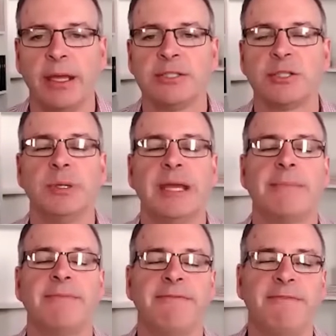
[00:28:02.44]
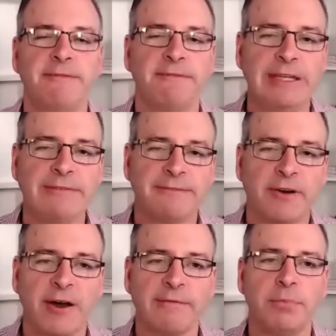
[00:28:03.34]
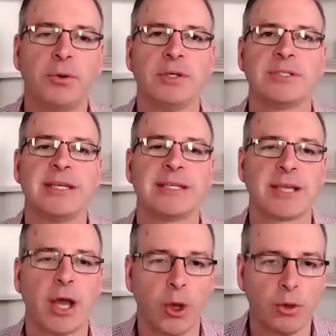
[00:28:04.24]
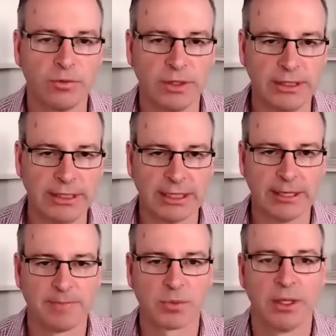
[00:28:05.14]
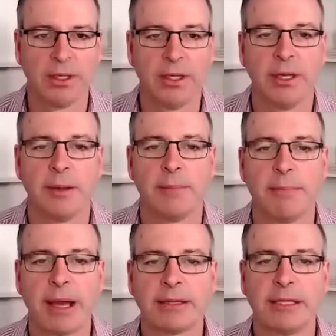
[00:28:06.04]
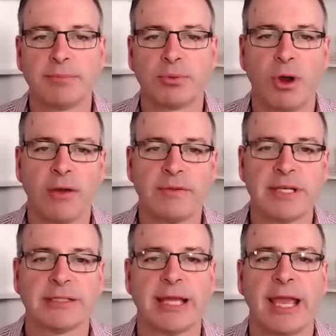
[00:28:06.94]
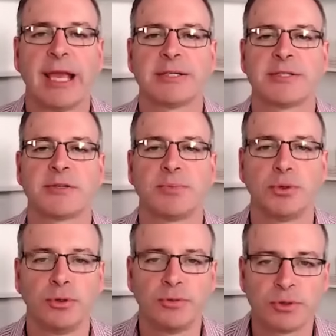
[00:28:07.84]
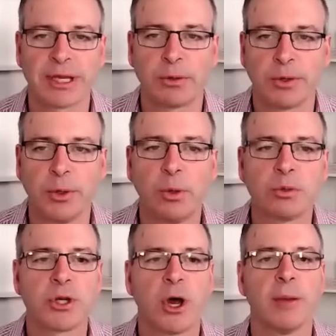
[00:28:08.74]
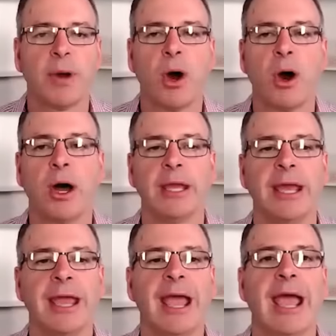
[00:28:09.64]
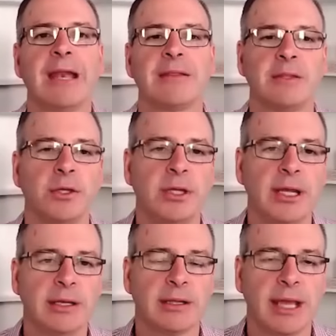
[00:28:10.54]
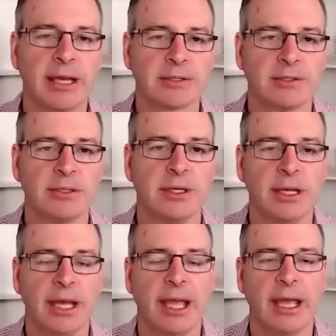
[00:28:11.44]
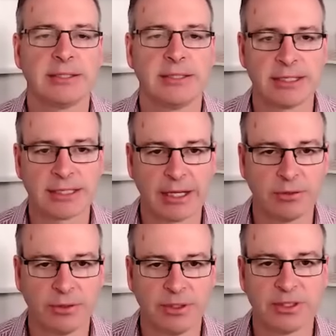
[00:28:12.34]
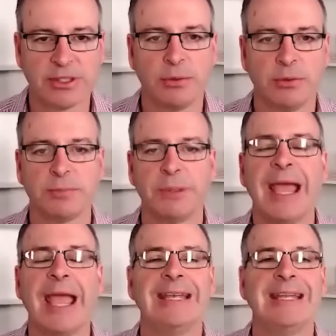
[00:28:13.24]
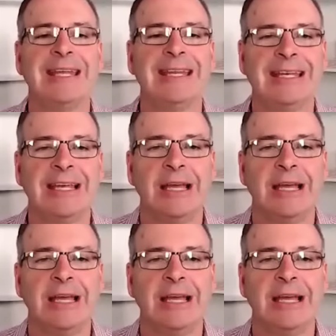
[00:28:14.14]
to be up 55.6% over the year. Monthly private sector houses approvals are an all-time high at 13,600. This series began in